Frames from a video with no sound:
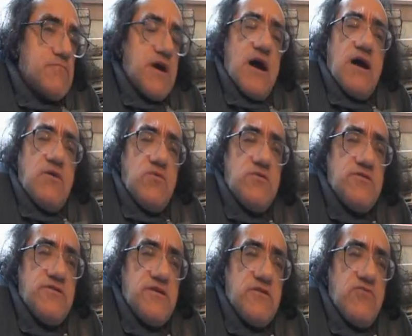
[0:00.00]
How would
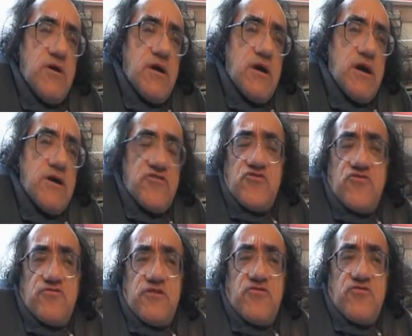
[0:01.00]
the
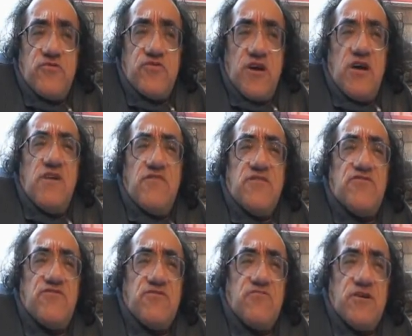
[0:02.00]
extraterrestrials harvest the